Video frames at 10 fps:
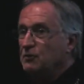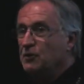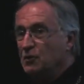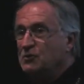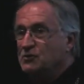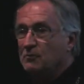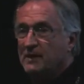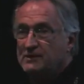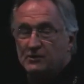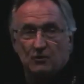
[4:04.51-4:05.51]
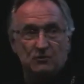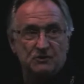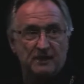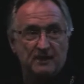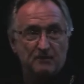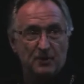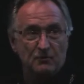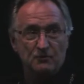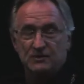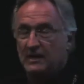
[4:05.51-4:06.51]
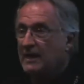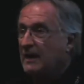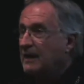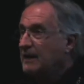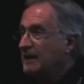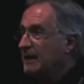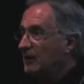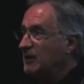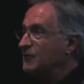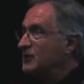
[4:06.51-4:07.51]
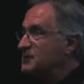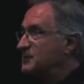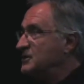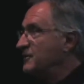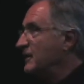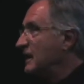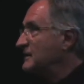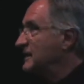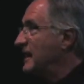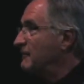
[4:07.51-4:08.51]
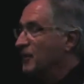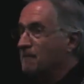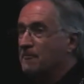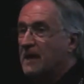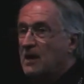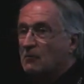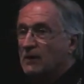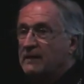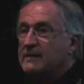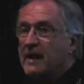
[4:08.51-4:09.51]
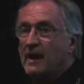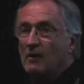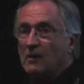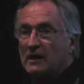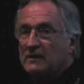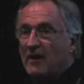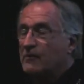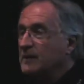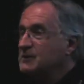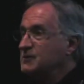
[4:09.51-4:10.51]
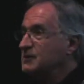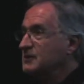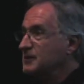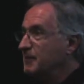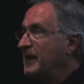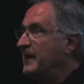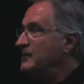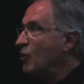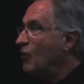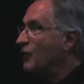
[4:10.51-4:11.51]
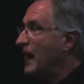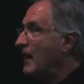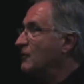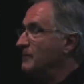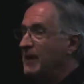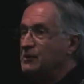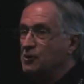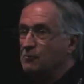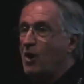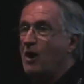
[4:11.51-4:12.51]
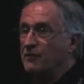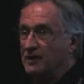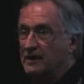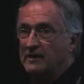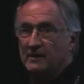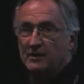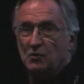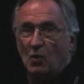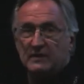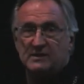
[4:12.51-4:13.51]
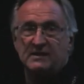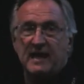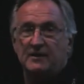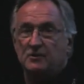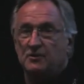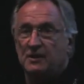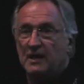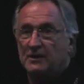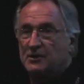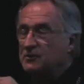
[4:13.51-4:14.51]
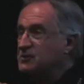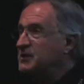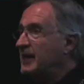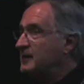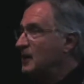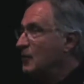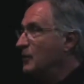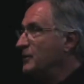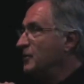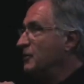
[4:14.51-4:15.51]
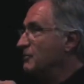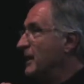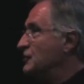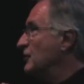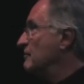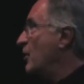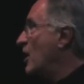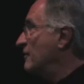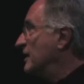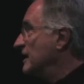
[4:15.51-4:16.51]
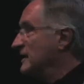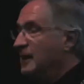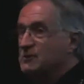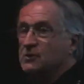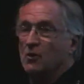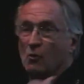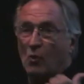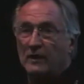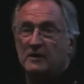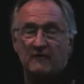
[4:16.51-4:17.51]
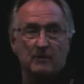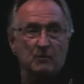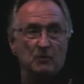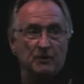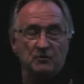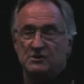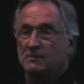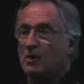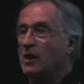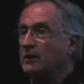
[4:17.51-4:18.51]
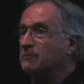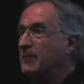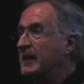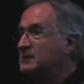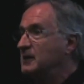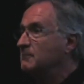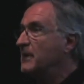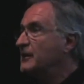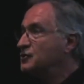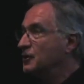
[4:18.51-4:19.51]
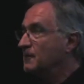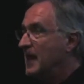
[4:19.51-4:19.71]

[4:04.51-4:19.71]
used or misused and abused. And I'll give you a specific example. Right now, governments debate over how to measure poverty. What standard do you set when you're measuring poverty? So one government will use the market basket measure,